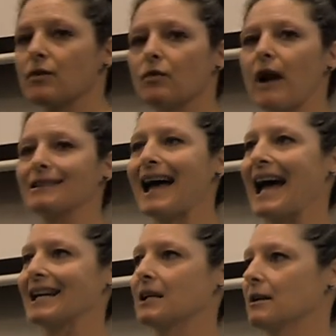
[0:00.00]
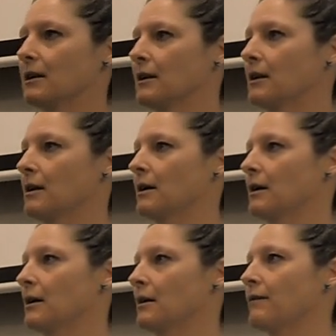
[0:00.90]
of you have had that?
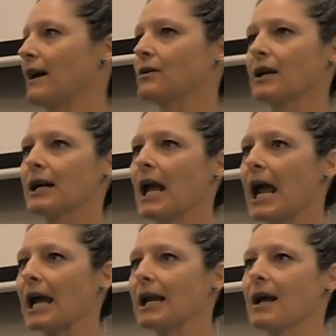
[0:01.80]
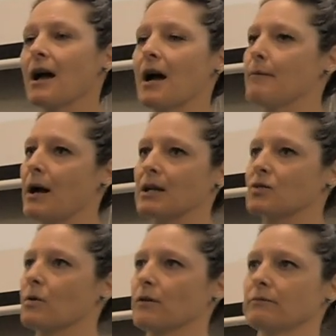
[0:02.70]
I don't get an A, I might as
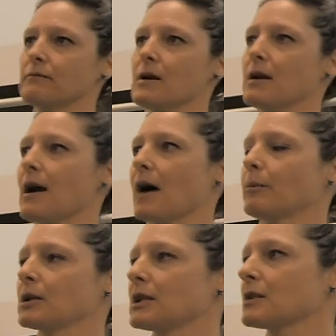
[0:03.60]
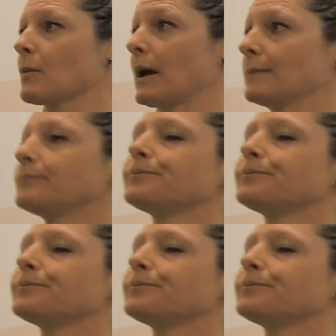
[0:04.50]
well not participate.